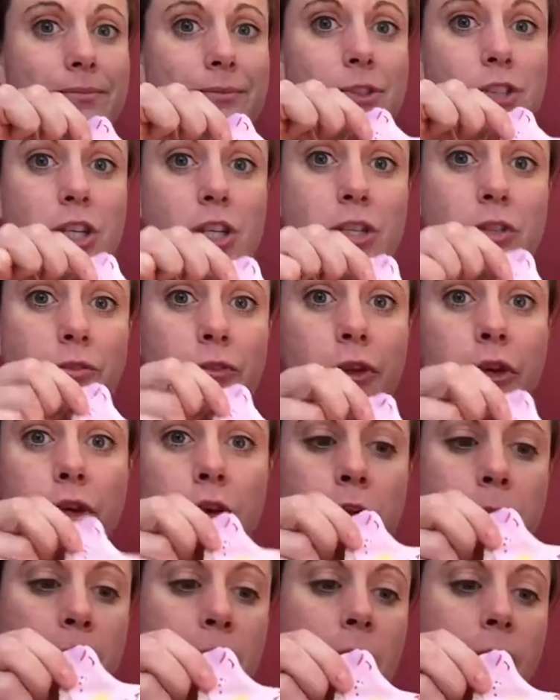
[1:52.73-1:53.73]
just for
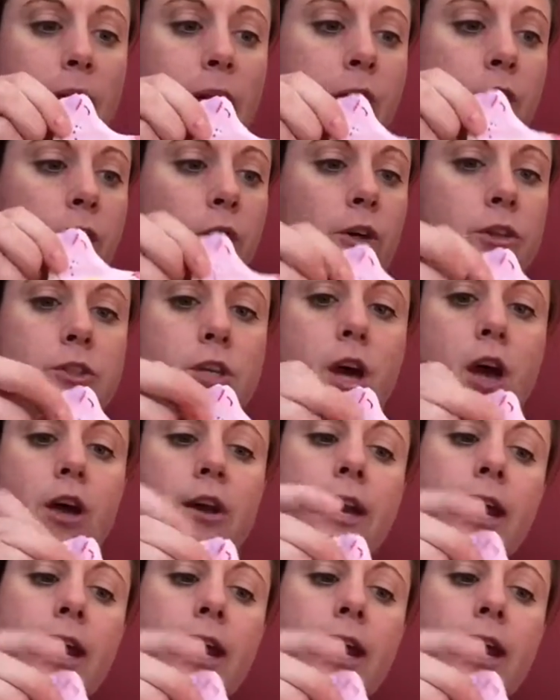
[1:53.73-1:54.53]
your American Girl doll.